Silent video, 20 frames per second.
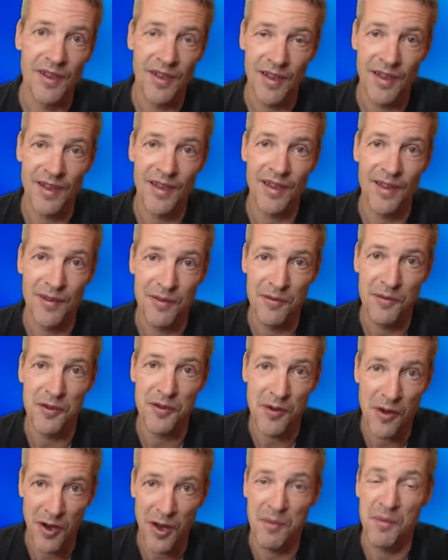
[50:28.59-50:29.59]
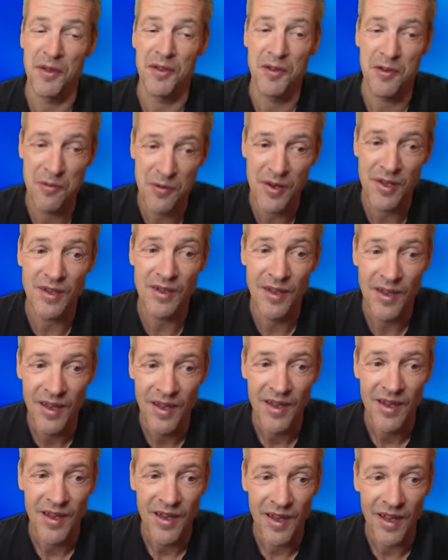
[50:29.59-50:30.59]
We're talking about the queen,
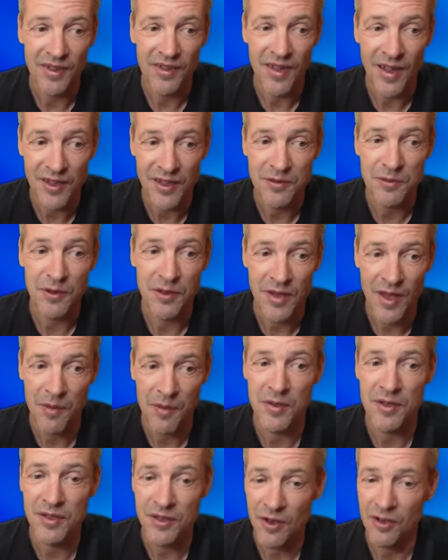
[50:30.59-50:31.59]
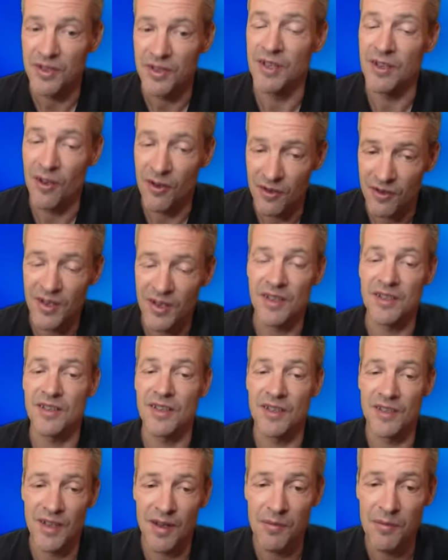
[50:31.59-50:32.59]
and that's what happens in our next
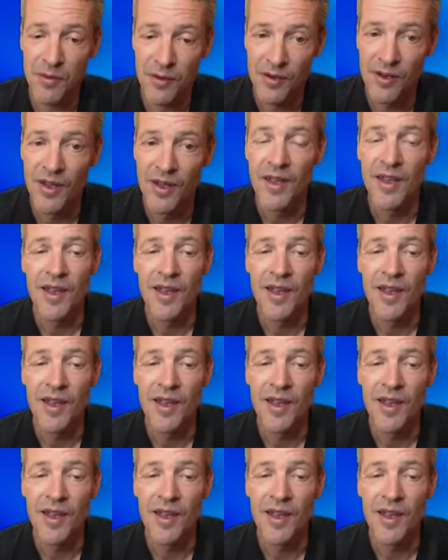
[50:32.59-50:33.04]
example.